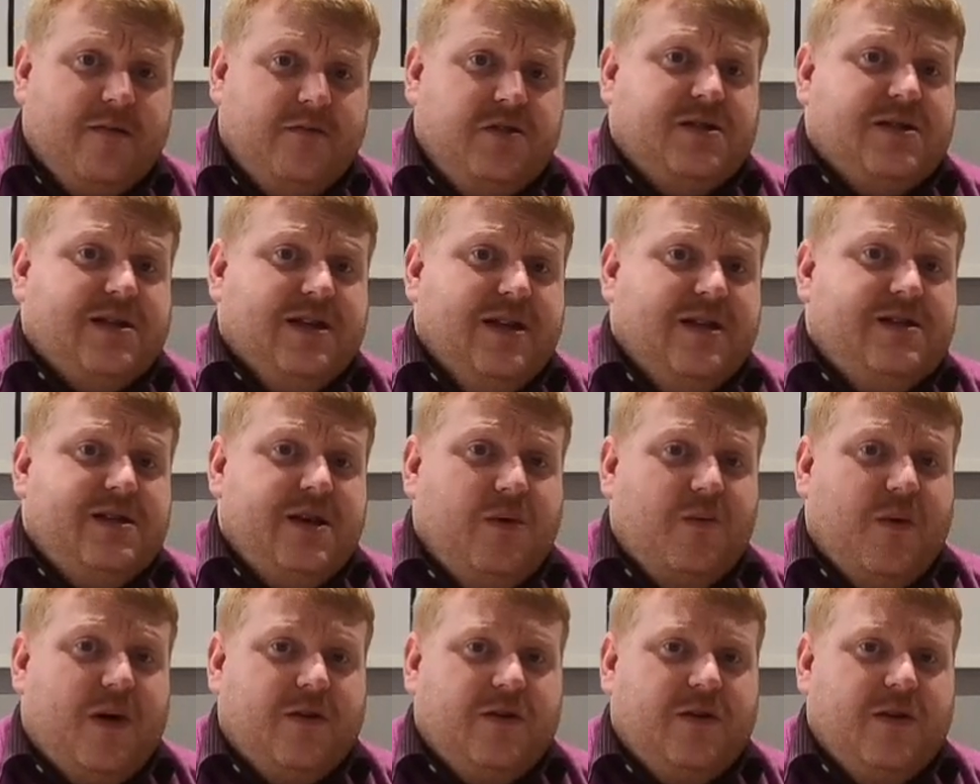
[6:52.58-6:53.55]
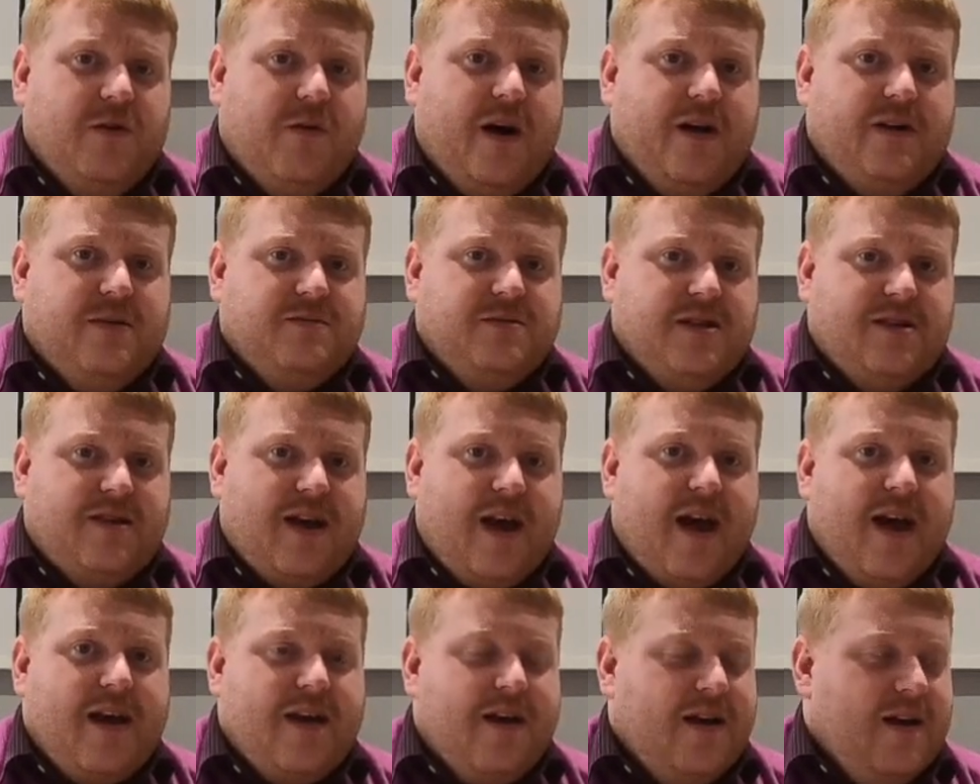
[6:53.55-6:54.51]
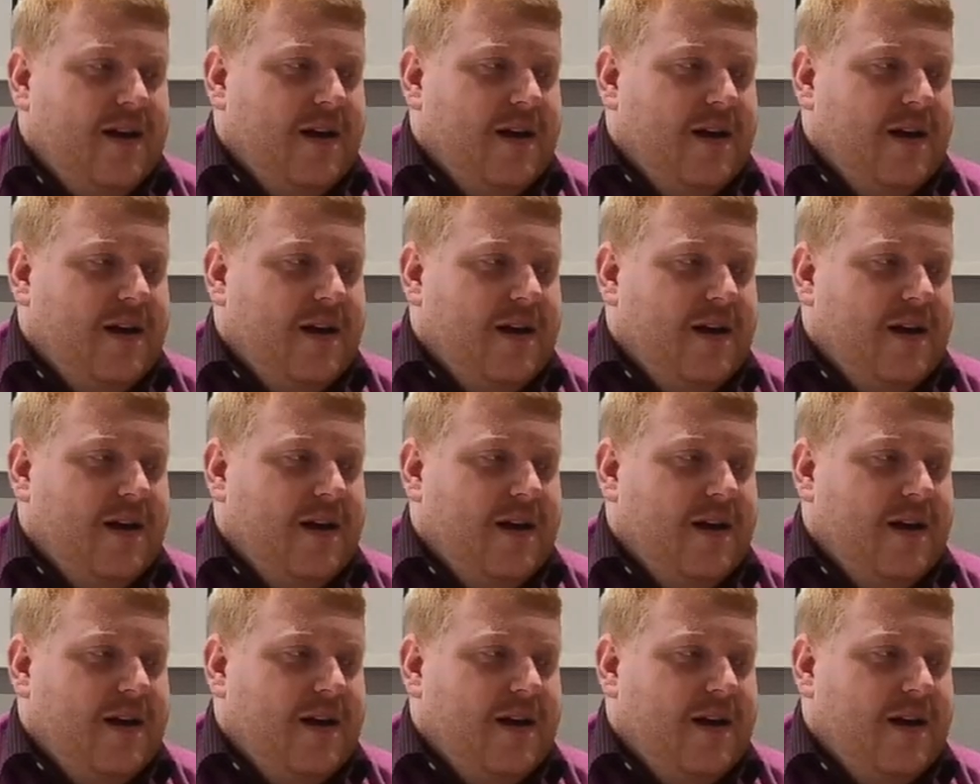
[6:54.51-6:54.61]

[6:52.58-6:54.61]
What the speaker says: of just listing 1 or 2 items a day,